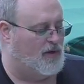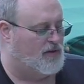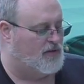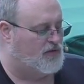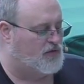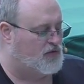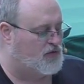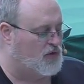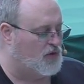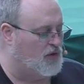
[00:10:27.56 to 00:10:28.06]

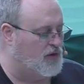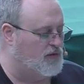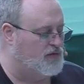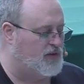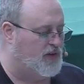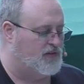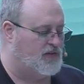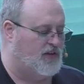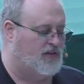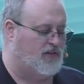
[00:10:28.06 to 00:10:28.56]
seems to be
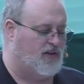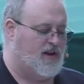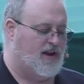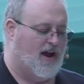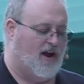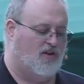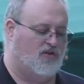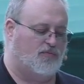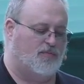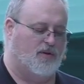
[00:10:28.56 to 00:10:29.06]
at
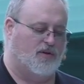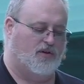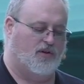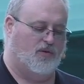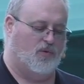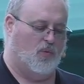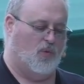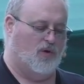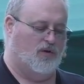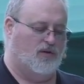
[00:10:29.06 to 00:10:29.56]
least
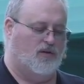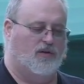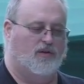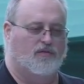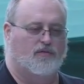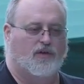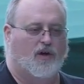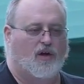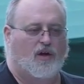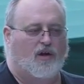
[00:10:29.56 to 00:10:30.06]
part of the
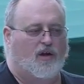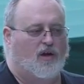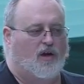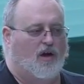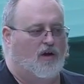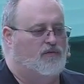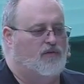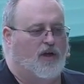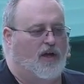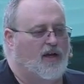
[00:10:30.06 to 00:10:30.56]
reason that
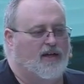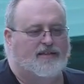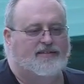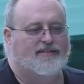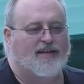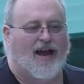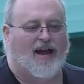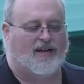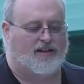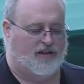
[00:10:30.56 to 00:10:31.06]
Jesus
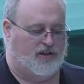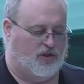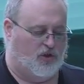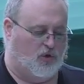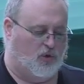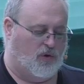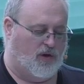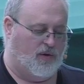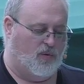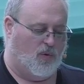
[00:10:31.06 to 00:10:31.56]
himself comes
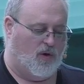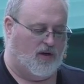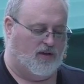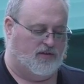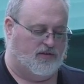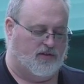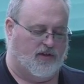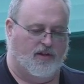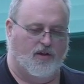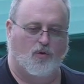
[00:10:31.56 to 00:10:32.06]
along and,
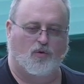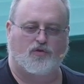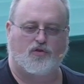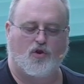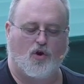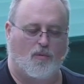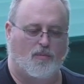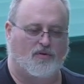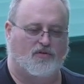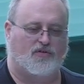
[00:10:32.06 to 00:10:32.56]
and he
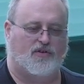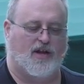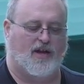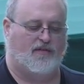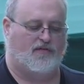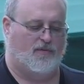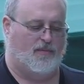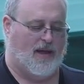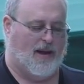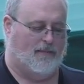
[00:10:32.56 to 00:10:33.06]
joins in
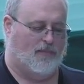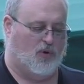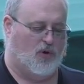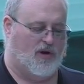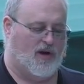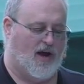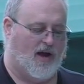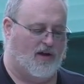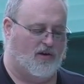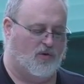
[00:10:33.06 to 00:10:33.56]
on it
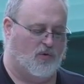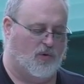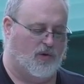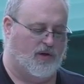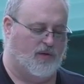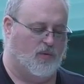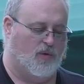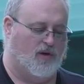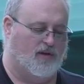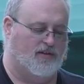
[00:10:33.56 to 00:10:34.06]
and, and
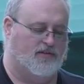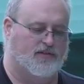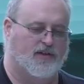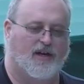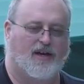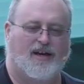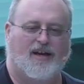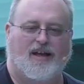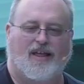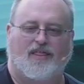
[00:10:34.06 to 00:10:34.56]
get
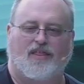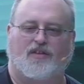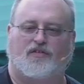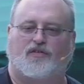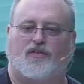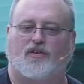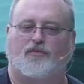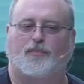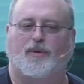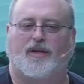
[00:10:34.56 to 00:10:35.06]
baptized as
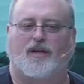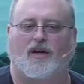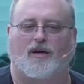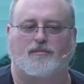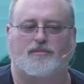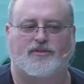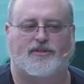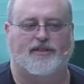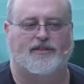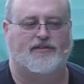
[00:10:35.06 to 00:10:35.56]
well.
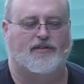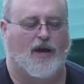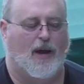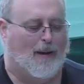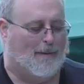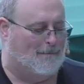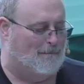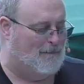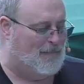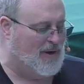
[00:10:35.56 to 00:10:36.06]
And
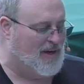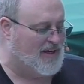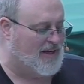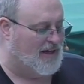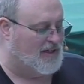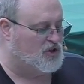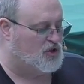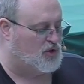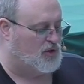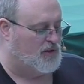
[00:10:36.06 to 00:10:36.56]
Jesus'
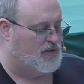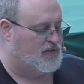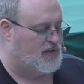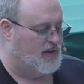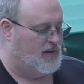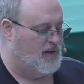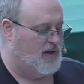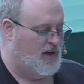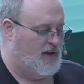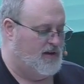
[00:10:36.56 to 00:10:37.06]

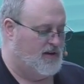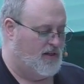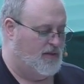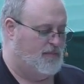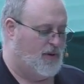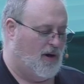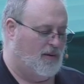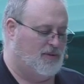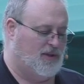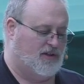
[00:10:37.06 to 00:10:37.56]
baptism in this
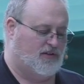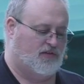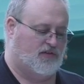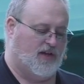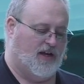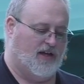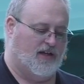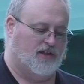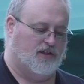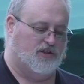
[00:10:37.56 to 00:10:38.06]
moment
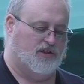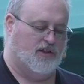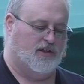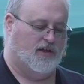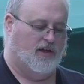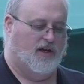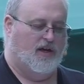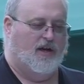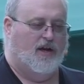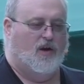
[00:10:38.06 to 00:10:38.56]
serves
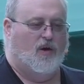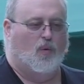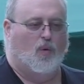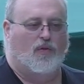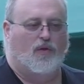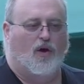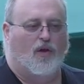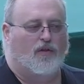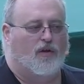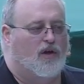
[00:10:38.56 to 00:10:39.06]
as his
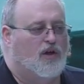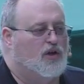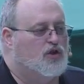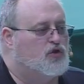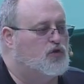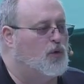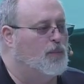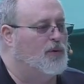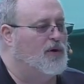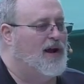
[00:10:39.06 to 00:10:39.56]
announcement to the
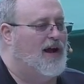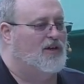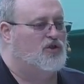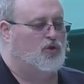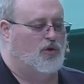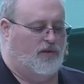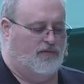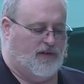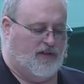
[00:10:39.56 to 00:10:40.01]
world of,